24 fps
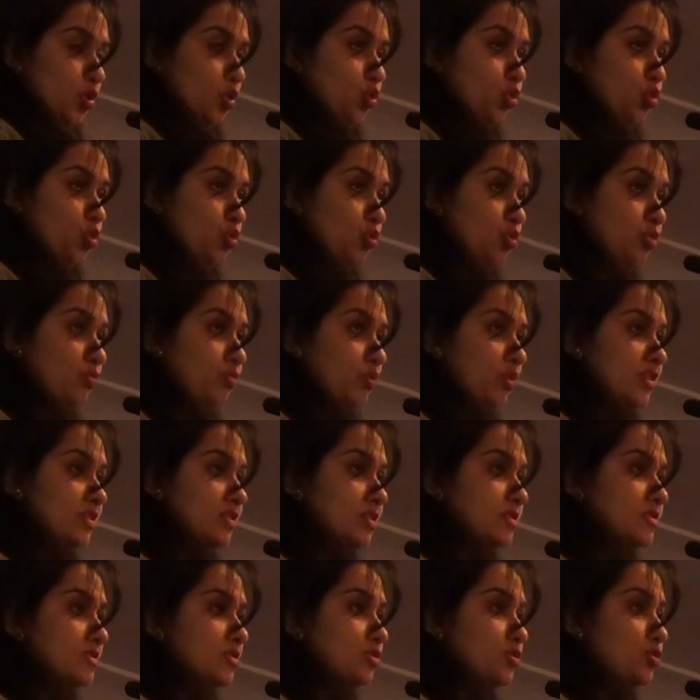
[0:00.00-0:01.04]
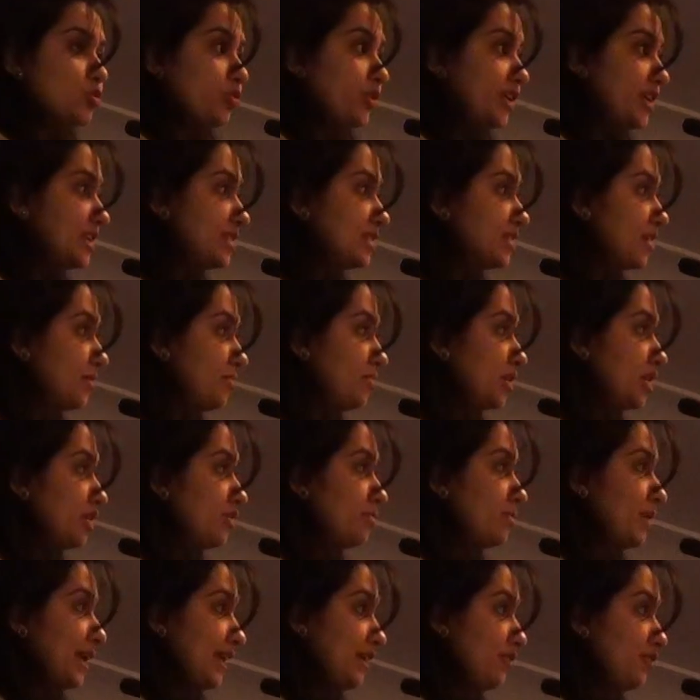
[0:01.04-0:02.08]
who was doing some bit of
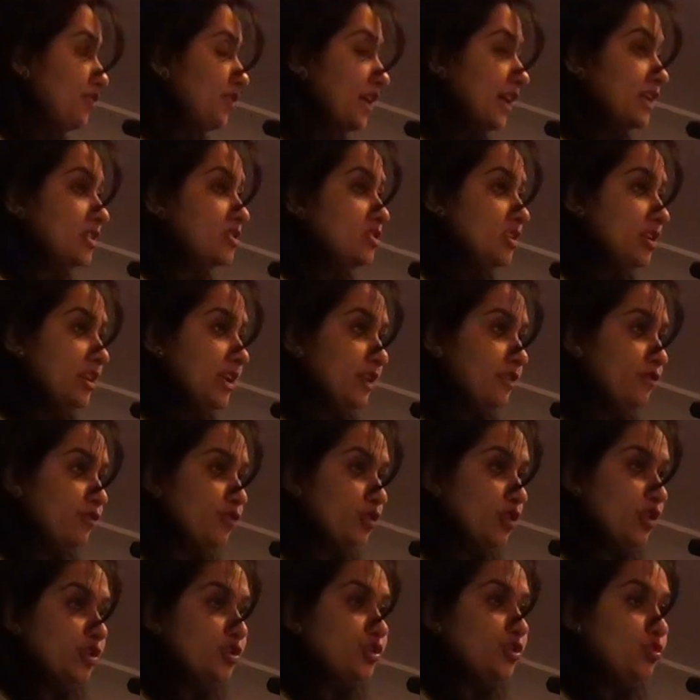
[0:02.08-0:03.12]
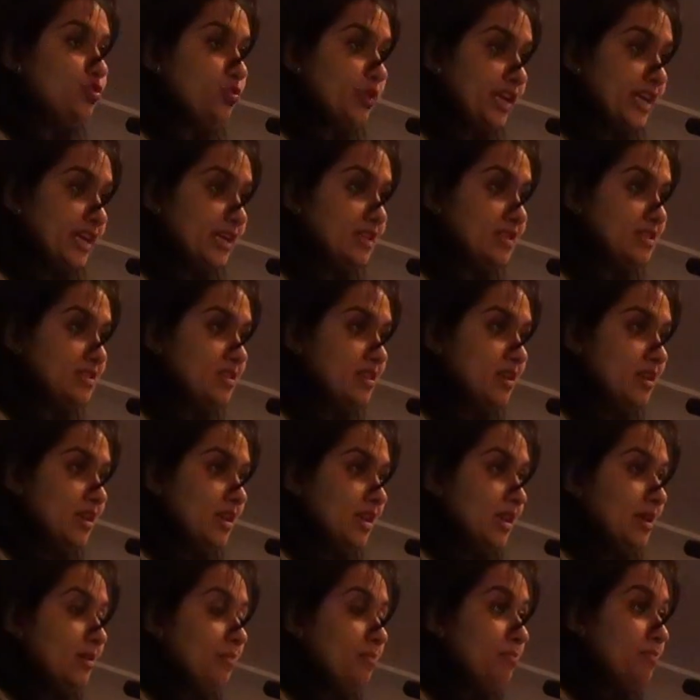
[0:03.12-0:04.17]
manufacturing for US,
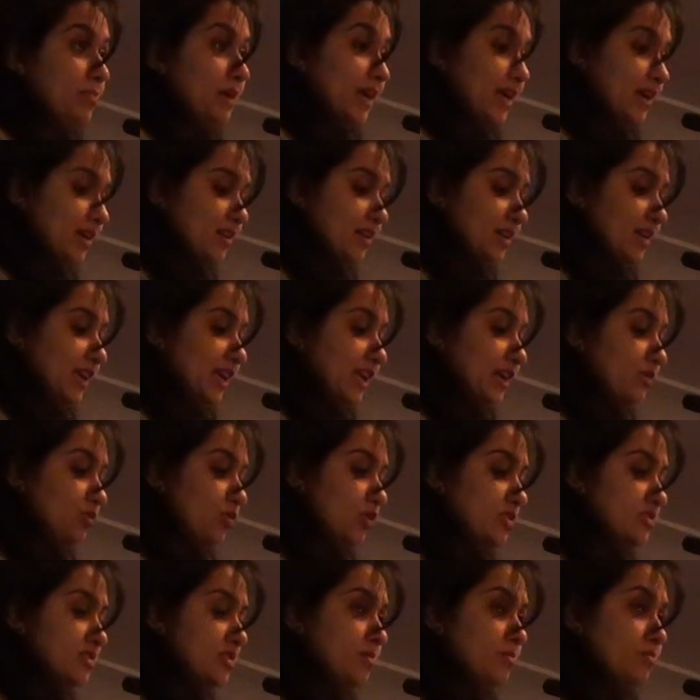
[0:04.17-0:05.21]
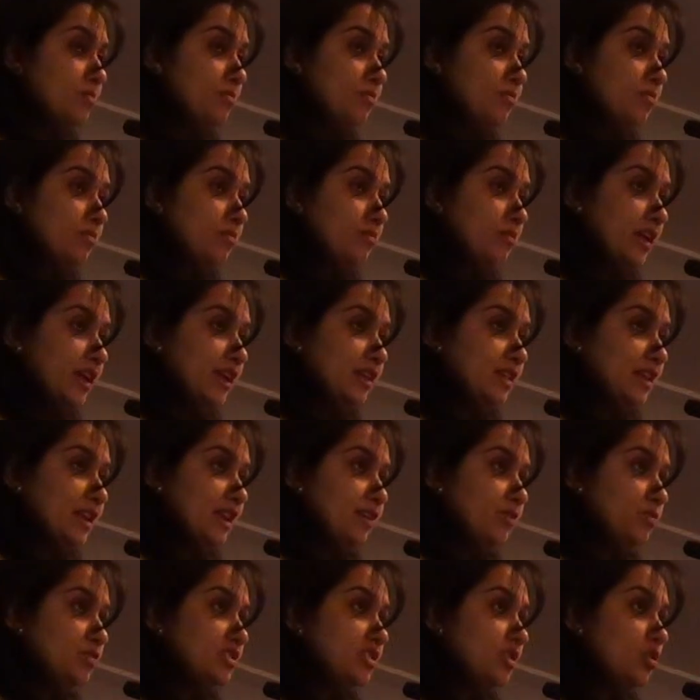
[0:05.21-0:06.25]
but it was
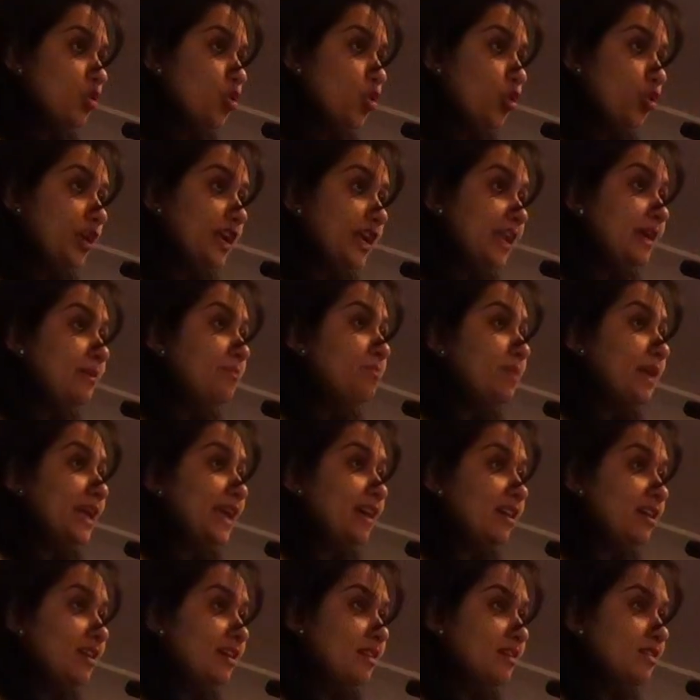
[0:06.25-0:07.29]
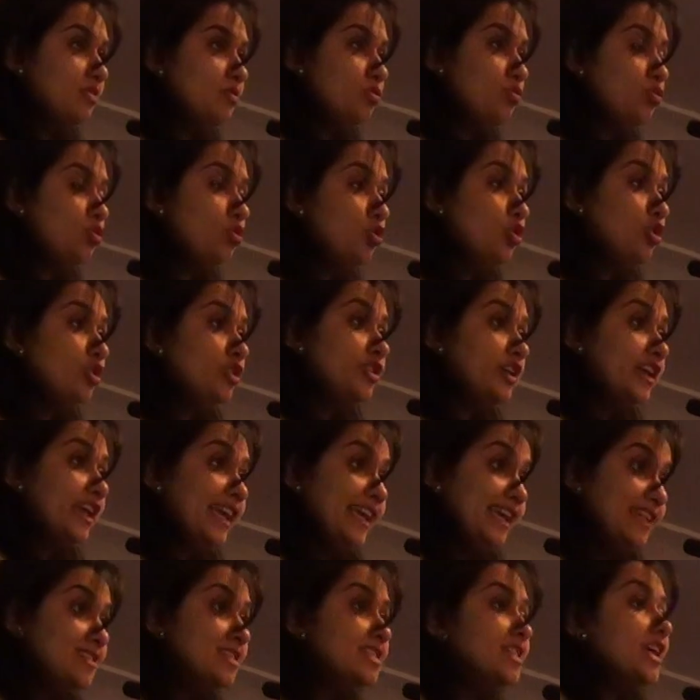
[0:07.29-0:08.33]
the only player who could
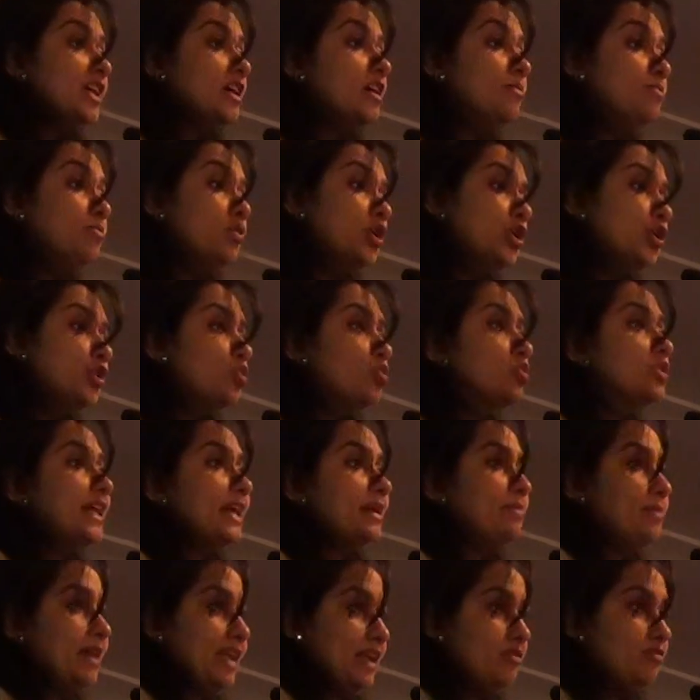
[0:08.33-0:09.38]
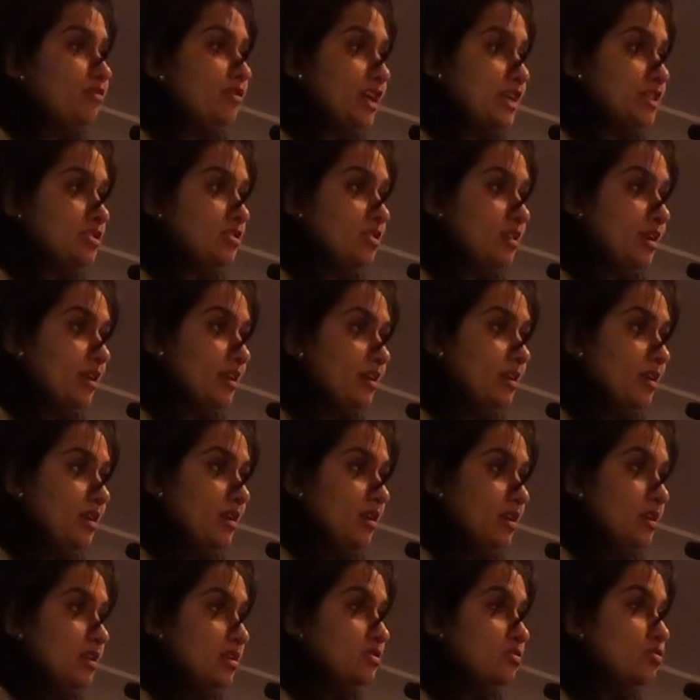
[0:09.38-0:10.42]
in Singapore do that manufacturing.
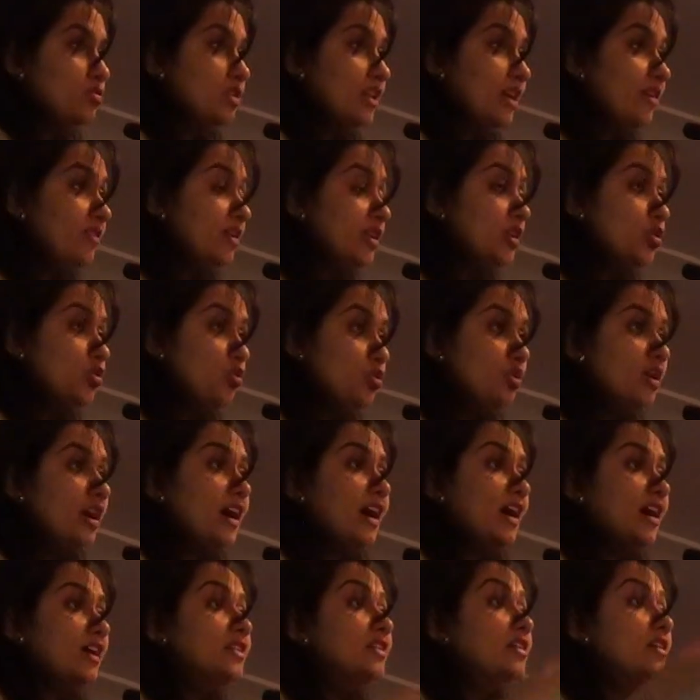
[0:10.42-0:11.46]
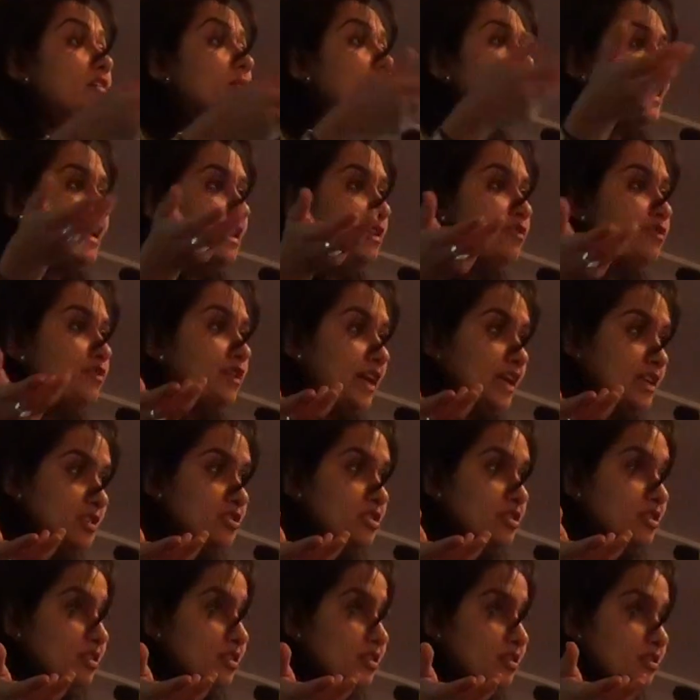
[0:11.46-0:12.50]
So there were no other
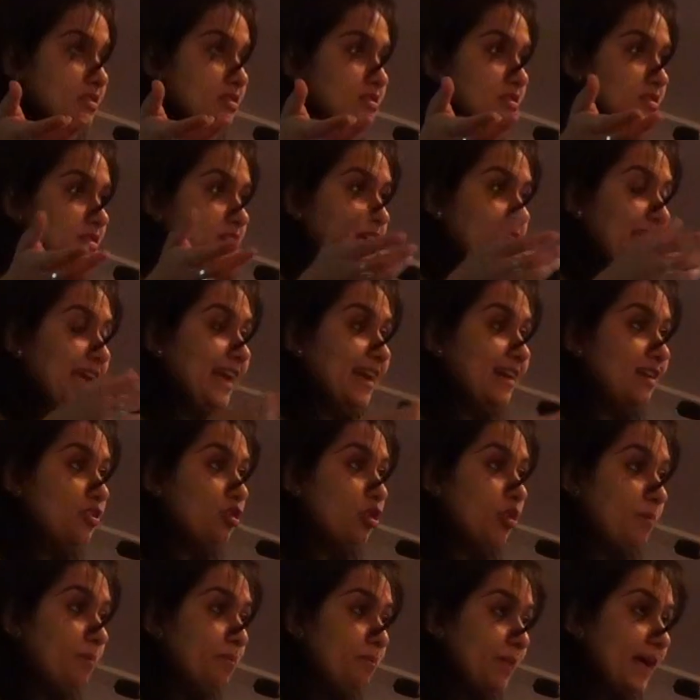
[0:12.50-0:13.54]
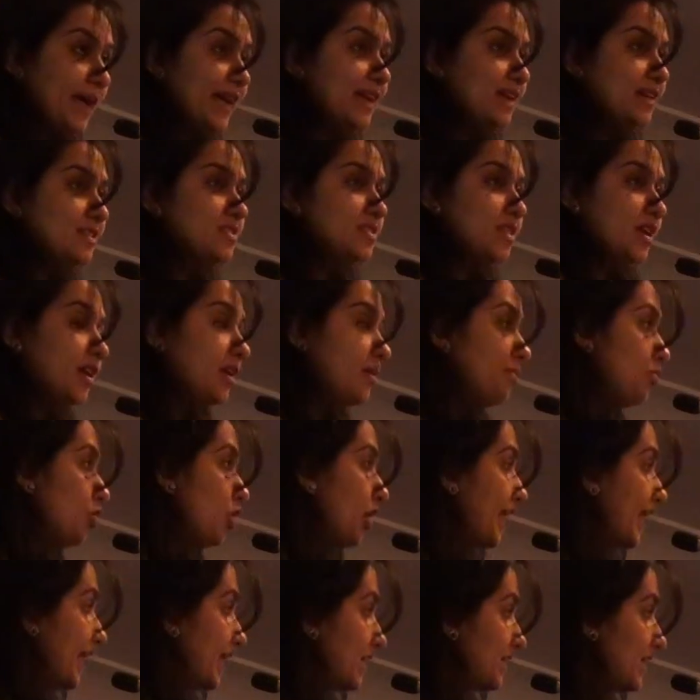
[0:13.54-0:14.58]
manufacturers, and Compact in Singapore
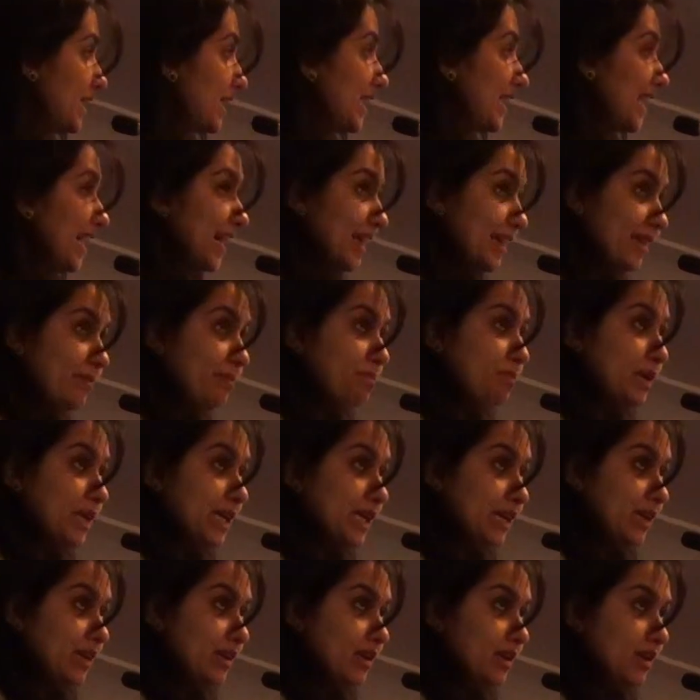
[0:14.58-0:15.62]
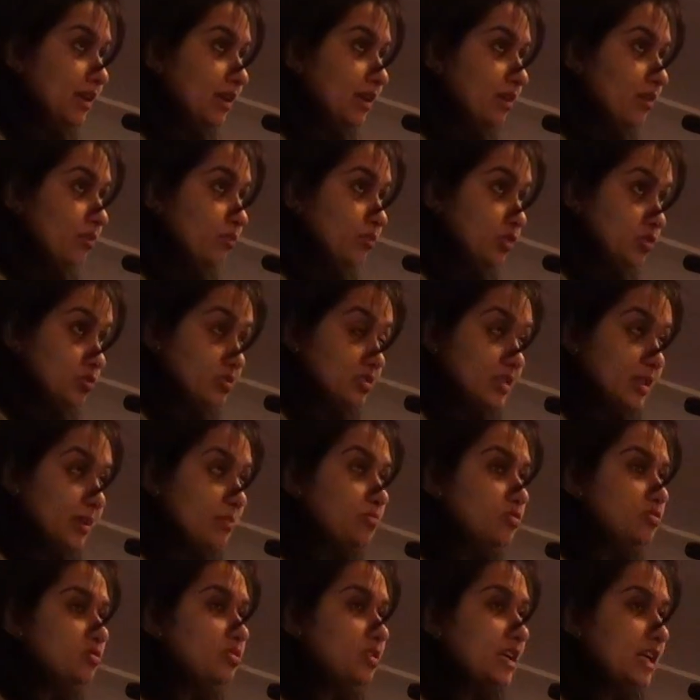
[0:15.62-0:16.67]
had that IP, which is
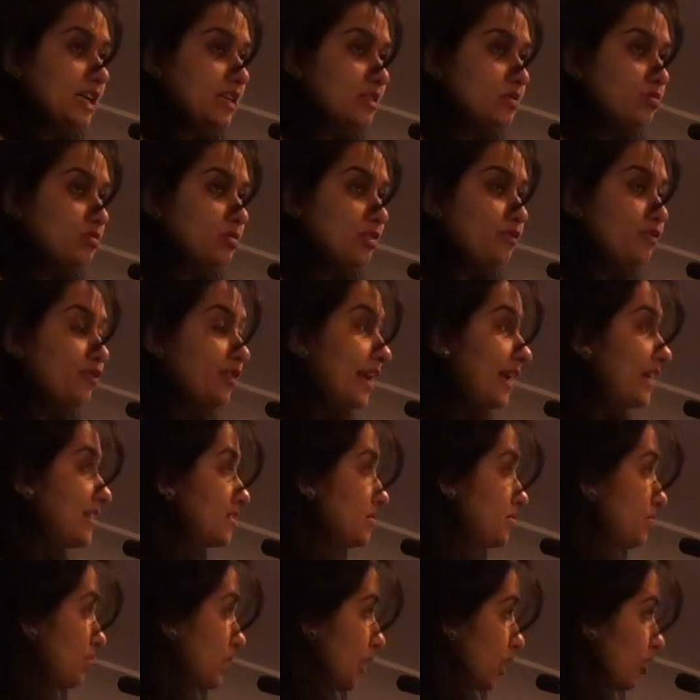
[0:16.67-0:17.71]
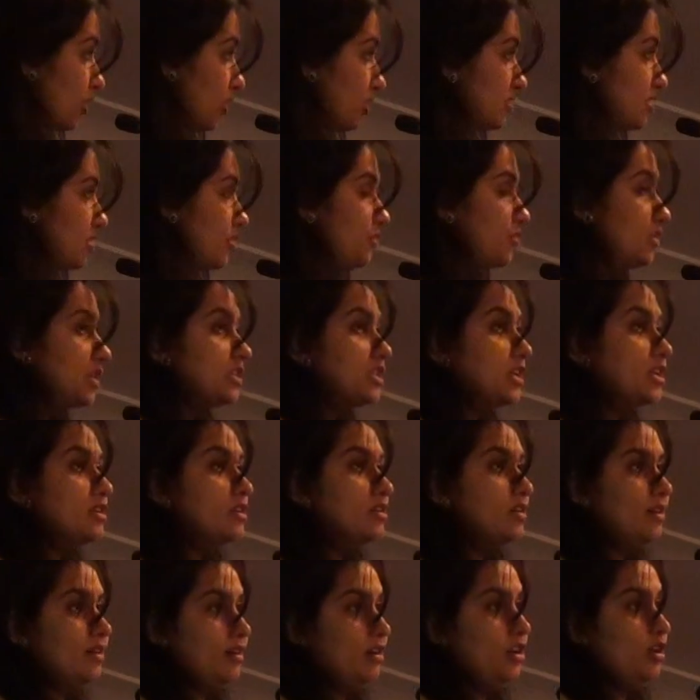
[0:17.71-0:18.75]
demonstrated through the facts, because of which
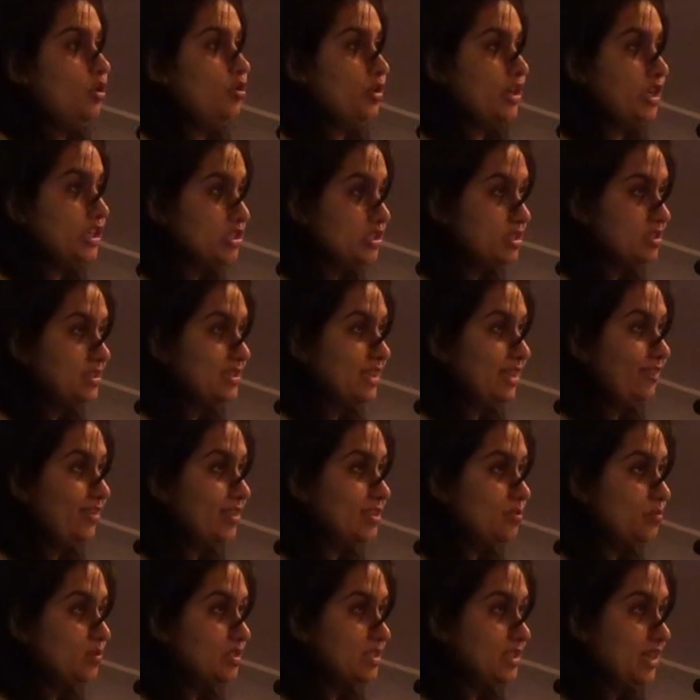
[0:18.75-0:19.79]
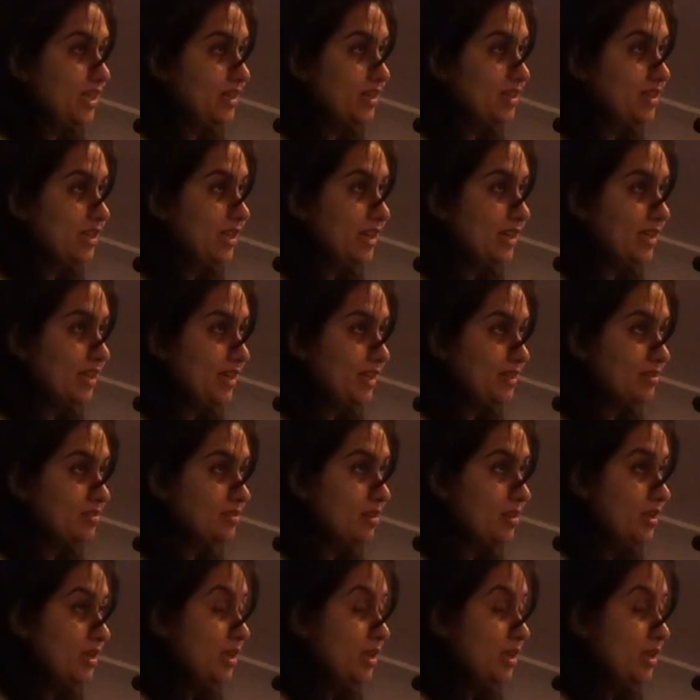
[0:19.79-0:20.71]
a location savings was done in that case.